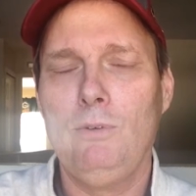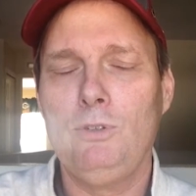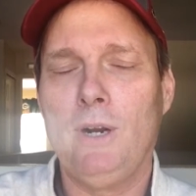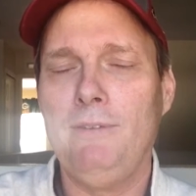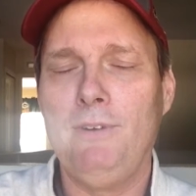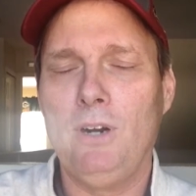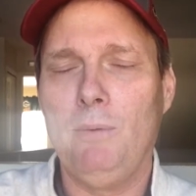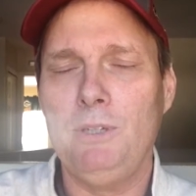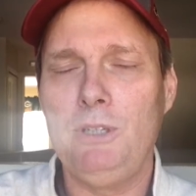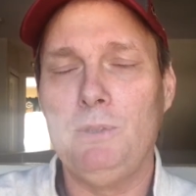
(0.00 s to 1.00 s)
trying to figure
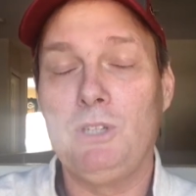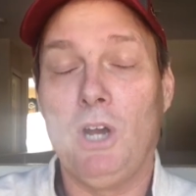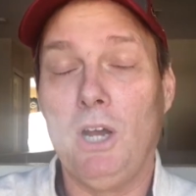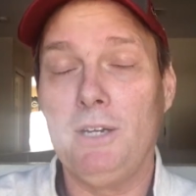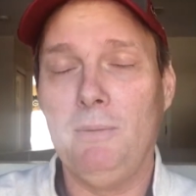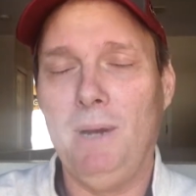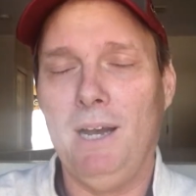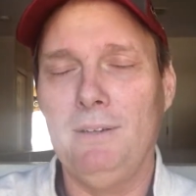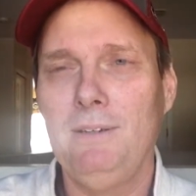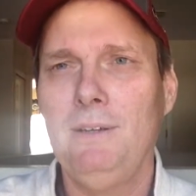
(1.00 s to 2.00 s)
out what she was talking
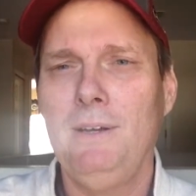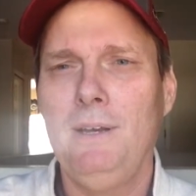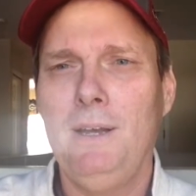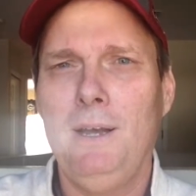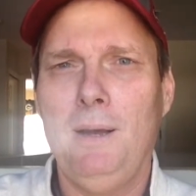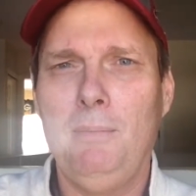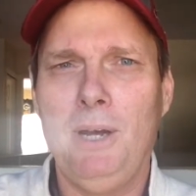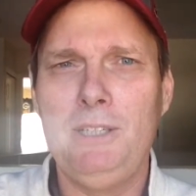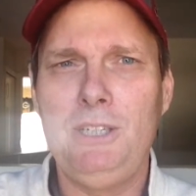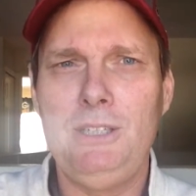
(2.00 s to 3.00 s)
about.
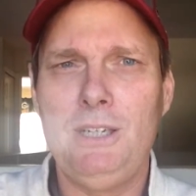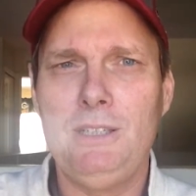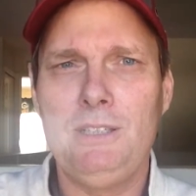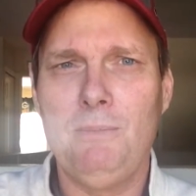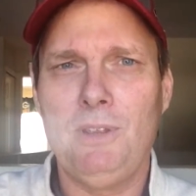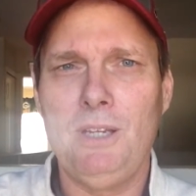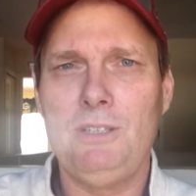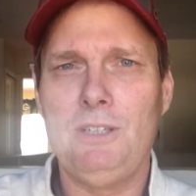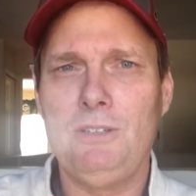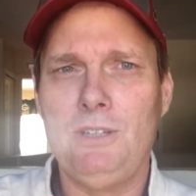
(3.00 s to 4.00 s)
But she said some
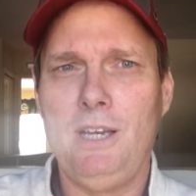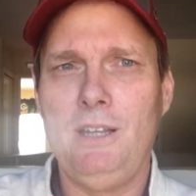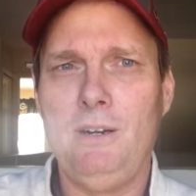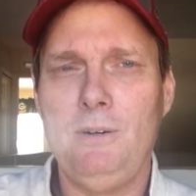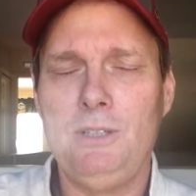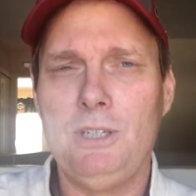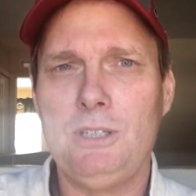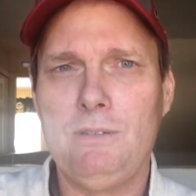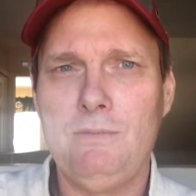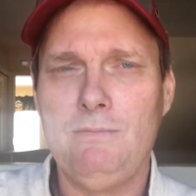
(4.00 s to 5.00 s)
things yesterday that are
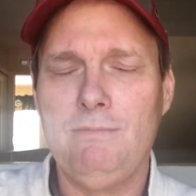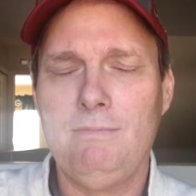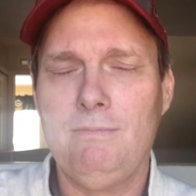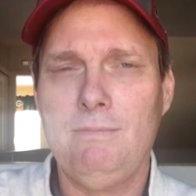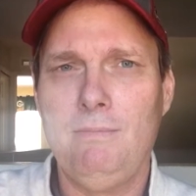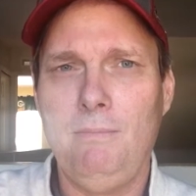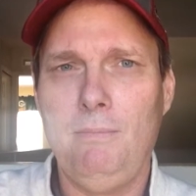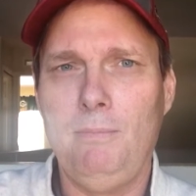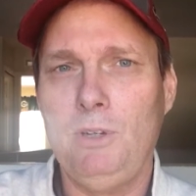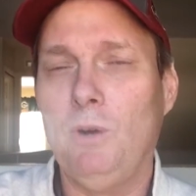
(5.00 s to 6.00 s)
just
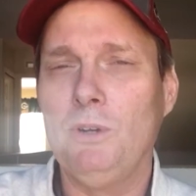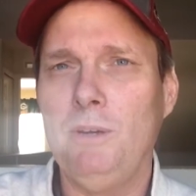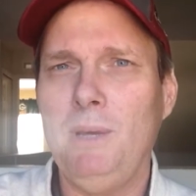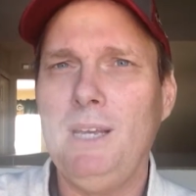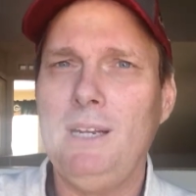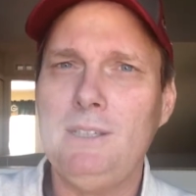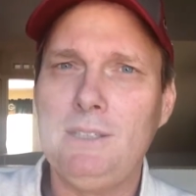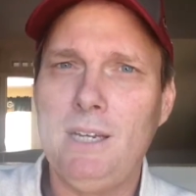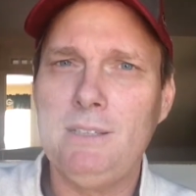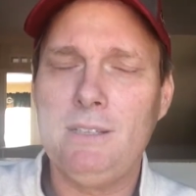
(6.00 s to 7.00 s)
don't really make any
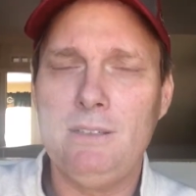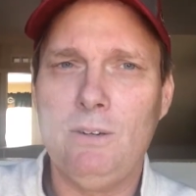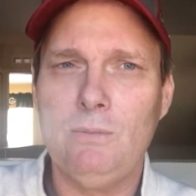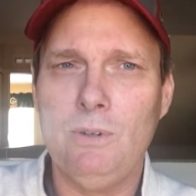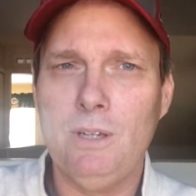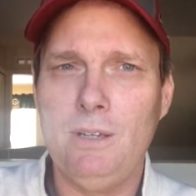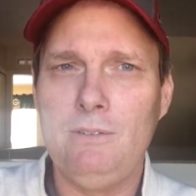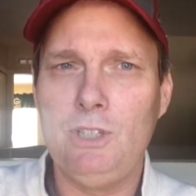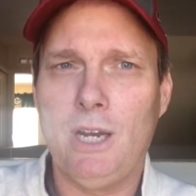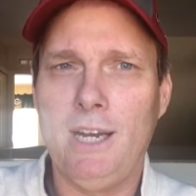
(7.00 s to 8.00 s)
sense and don't really
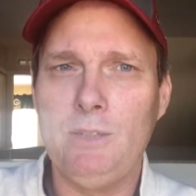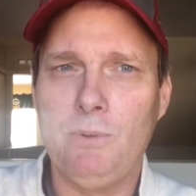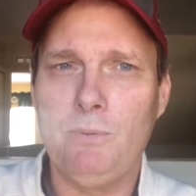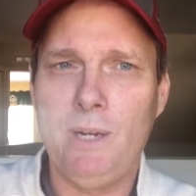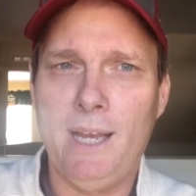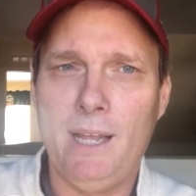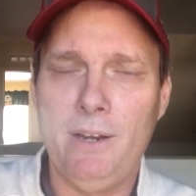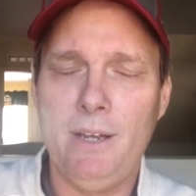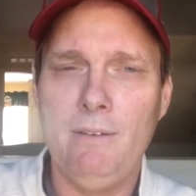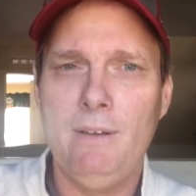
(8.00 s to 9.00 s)
jive with
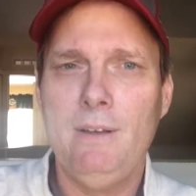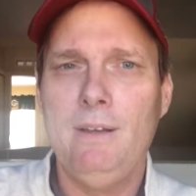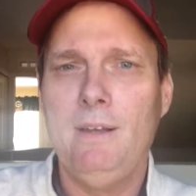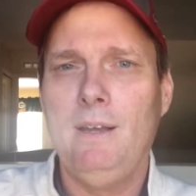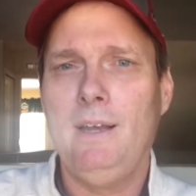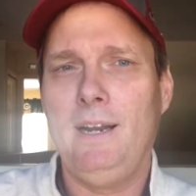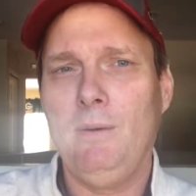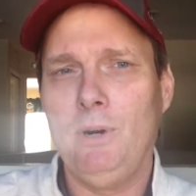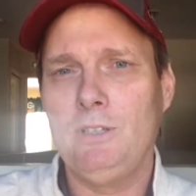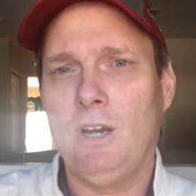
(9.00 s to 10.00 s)
reality. And I
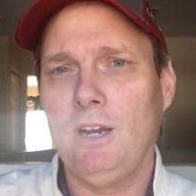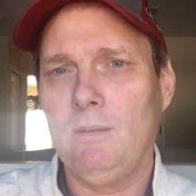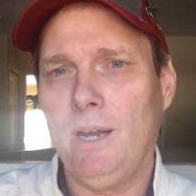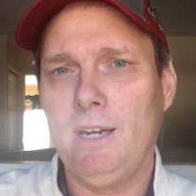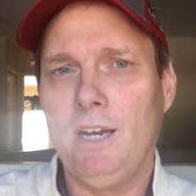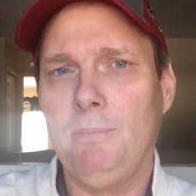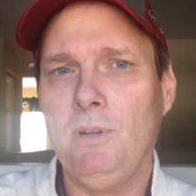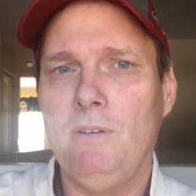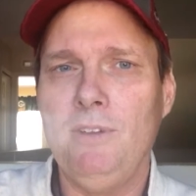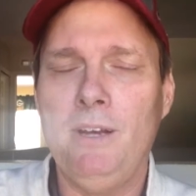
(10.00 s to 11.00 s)
want to talk about a
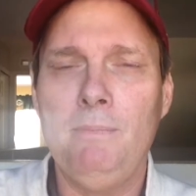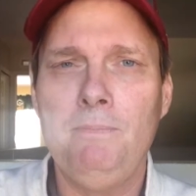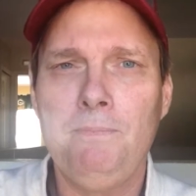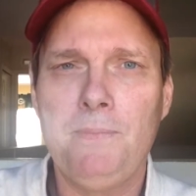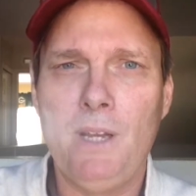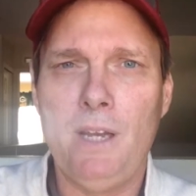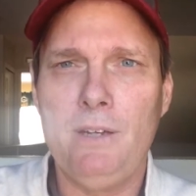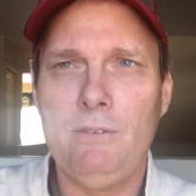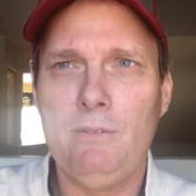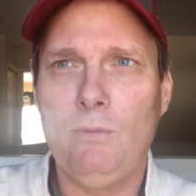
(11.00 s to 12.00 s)
couple of them
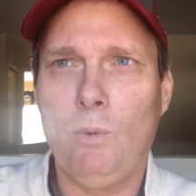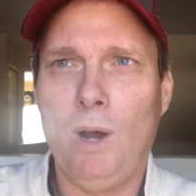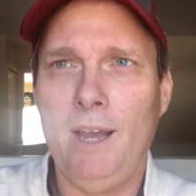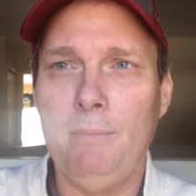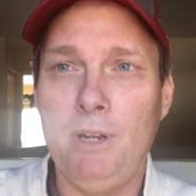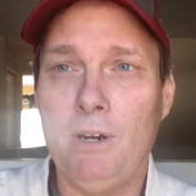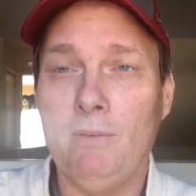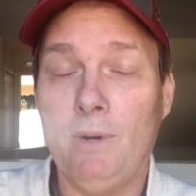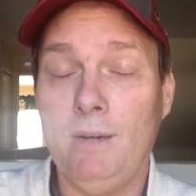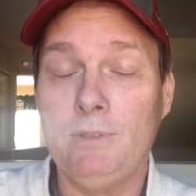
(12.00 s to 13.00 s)
and why I'm here
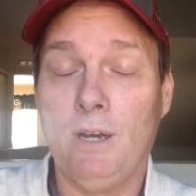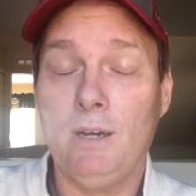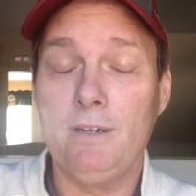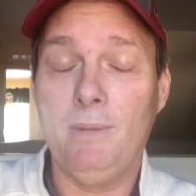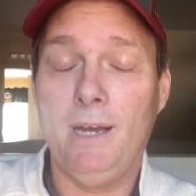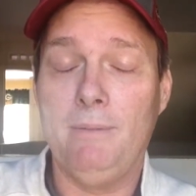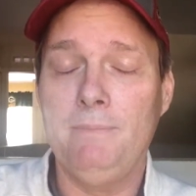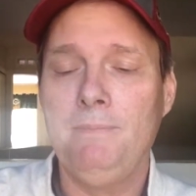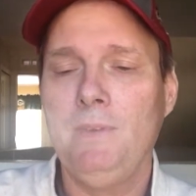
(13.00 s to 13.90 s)
and why I'm talking about them.